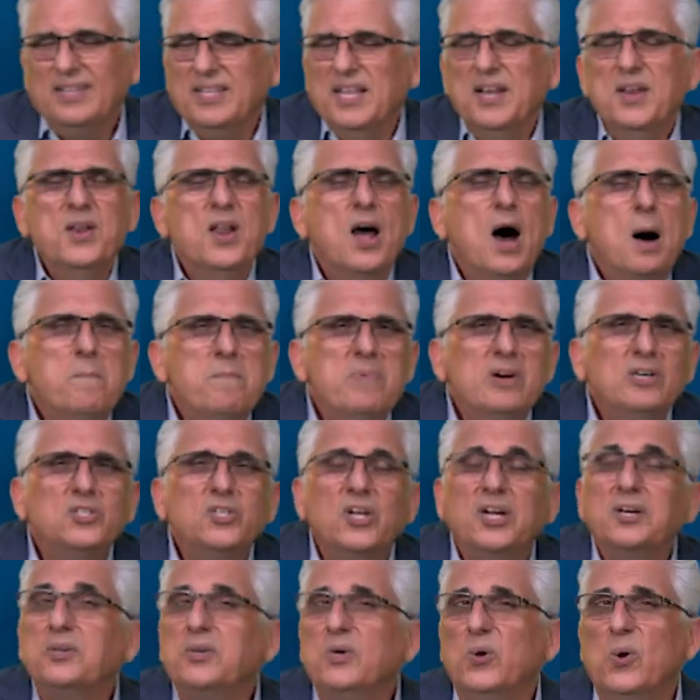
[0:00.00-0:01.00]
The
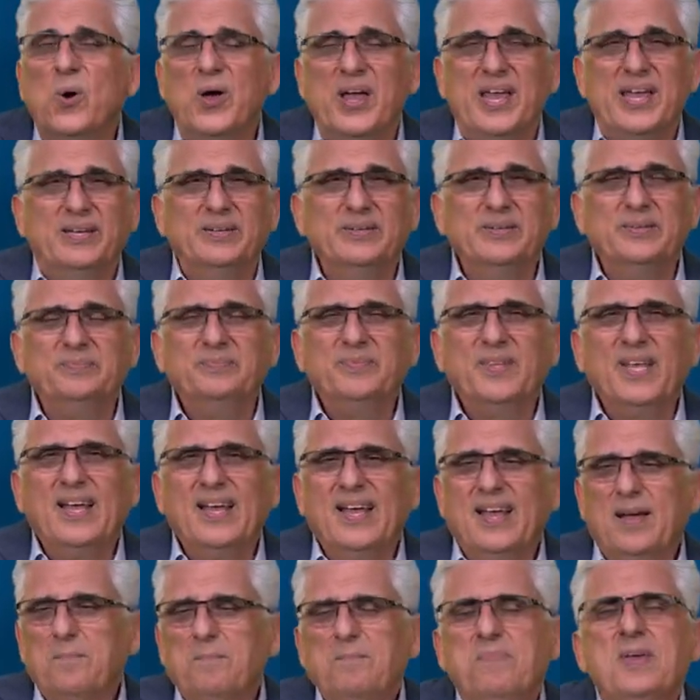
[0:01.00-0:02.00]
numbers are growing.
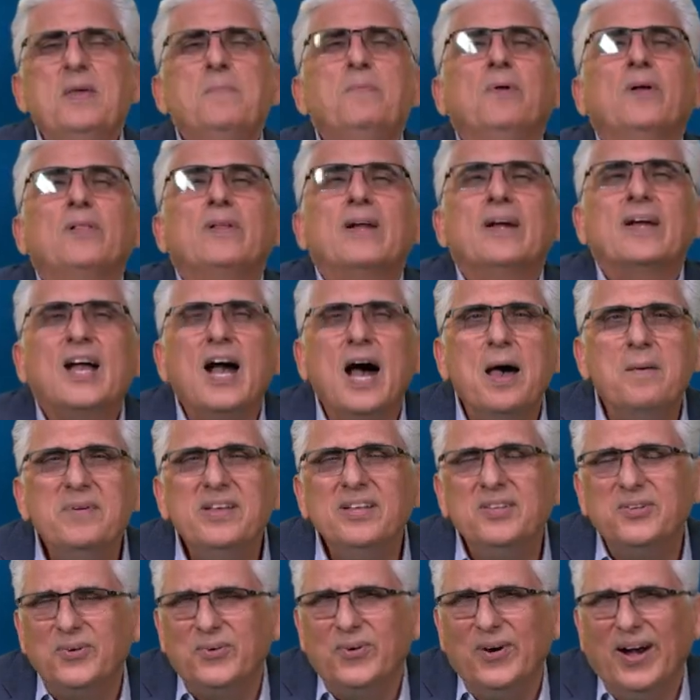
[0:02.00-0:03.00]
People are
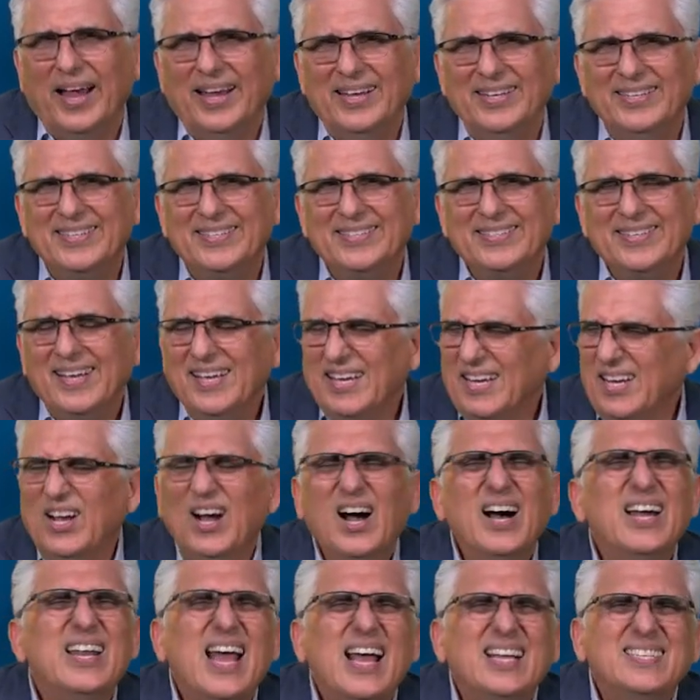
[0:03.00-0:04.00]
coming to Christ.
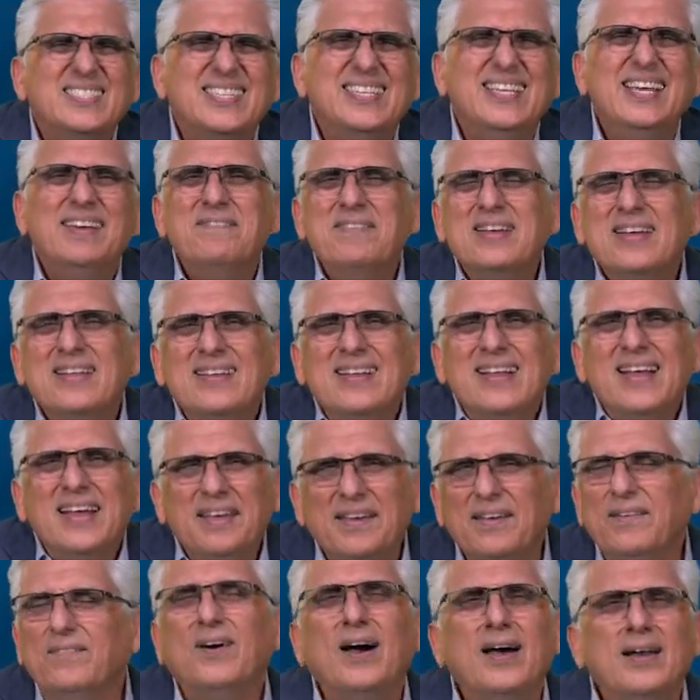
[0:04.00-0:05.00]
God has given
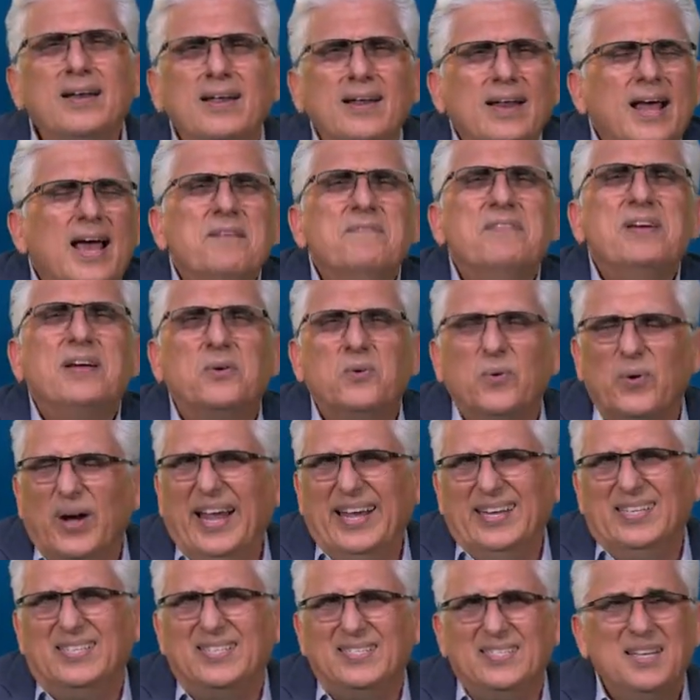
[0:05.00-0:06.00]
Iran Alive a
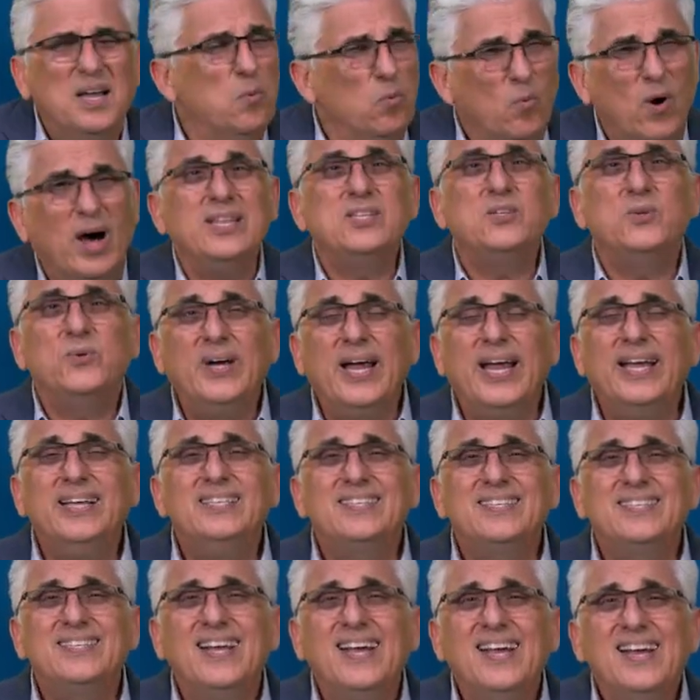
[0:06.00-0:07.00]
grace. What
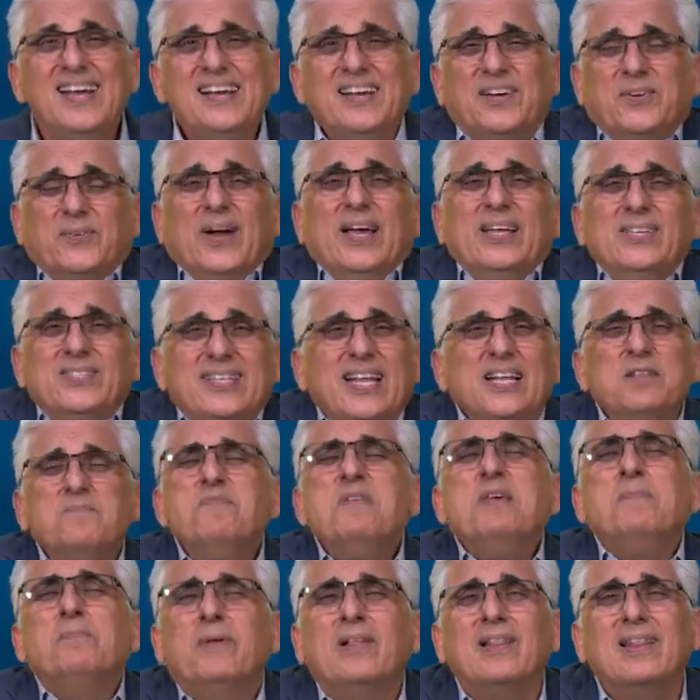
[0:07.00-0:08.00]
grace? Grace
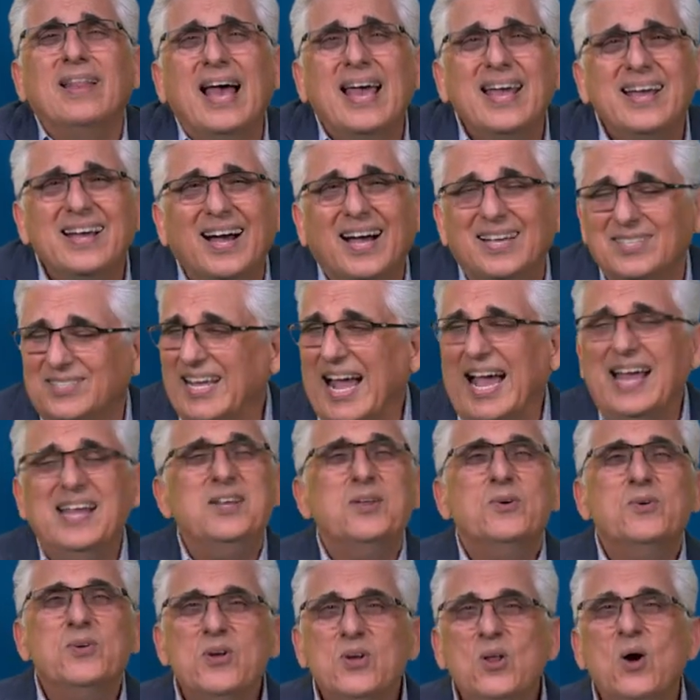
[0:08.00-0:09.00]
that people like us. I
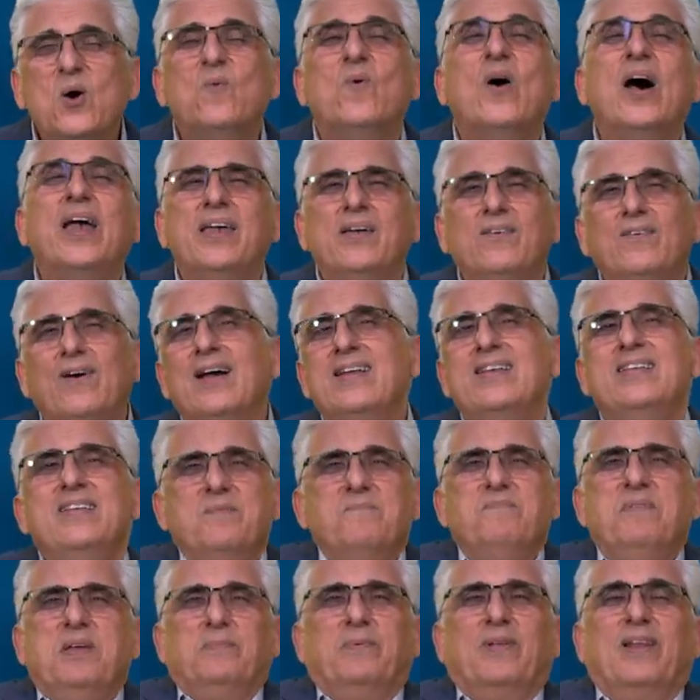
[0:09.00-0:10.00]
don't know why
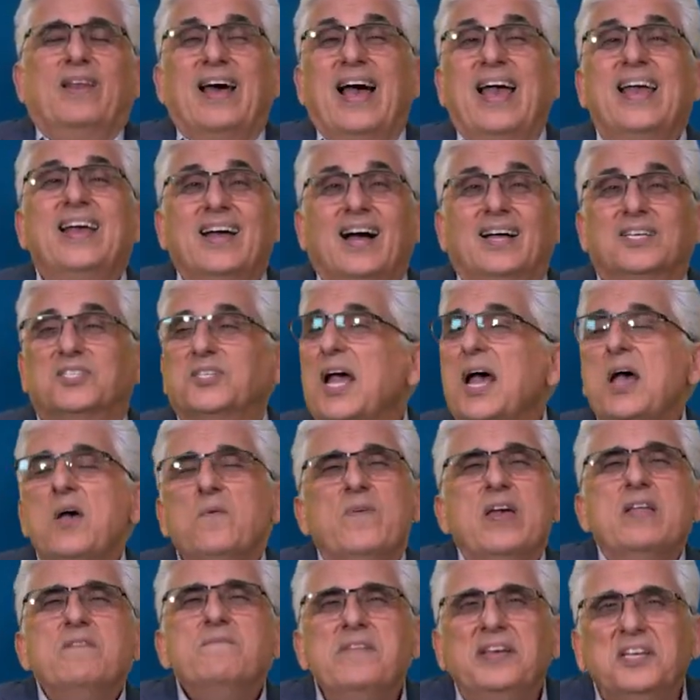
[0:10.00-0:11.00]
Iranian people like us.
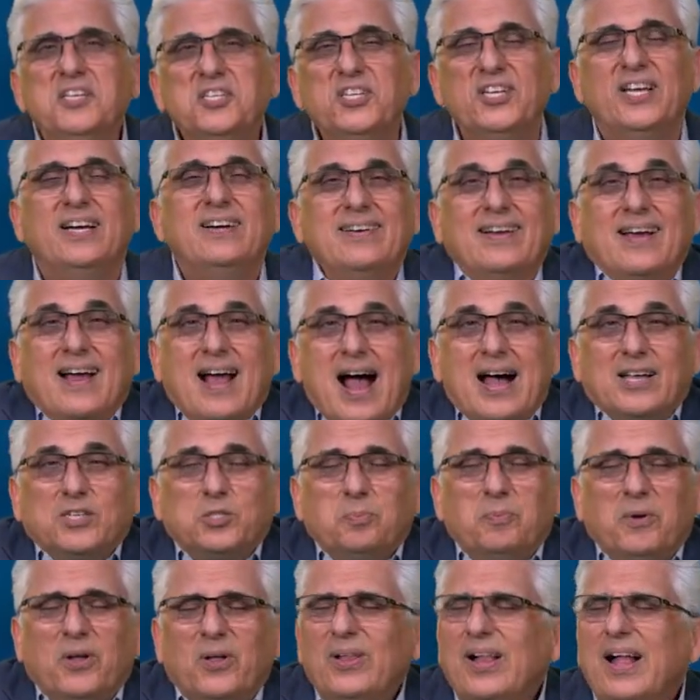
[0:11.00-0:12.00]
When we share the
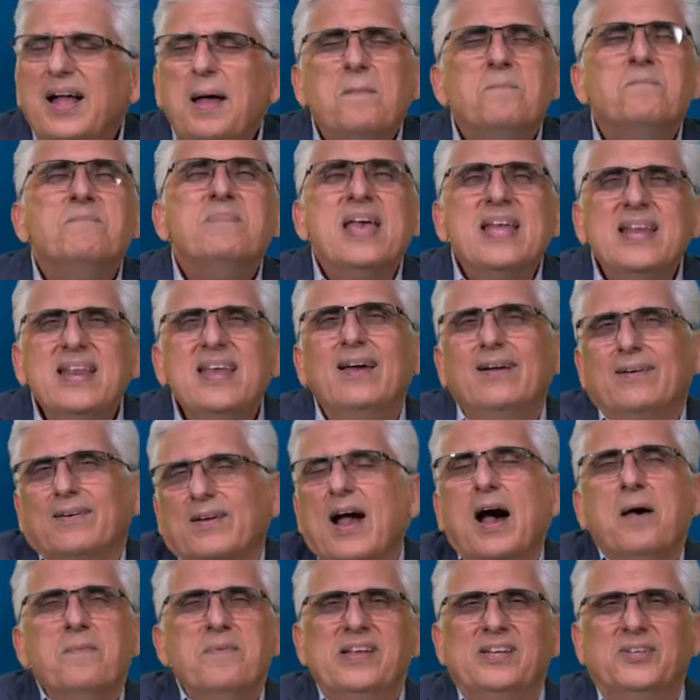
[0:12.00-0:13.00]
gospel, many are
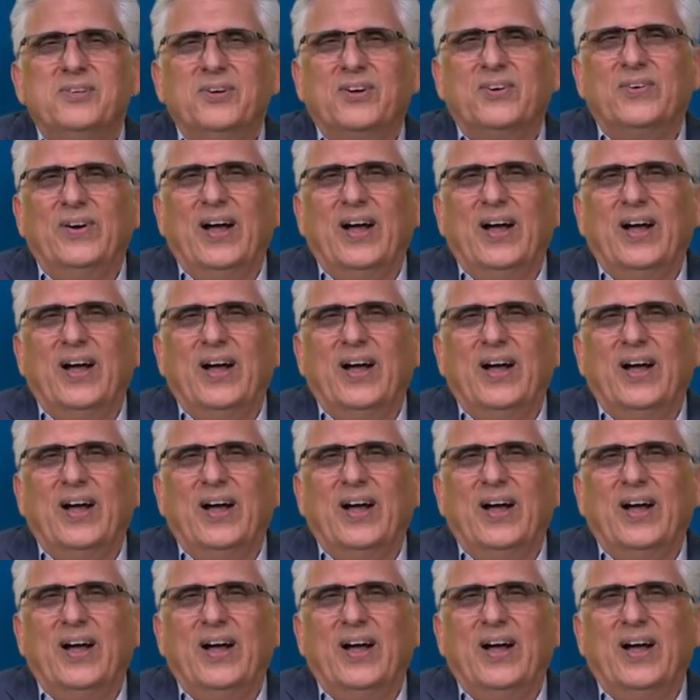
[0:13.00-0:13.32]
coming to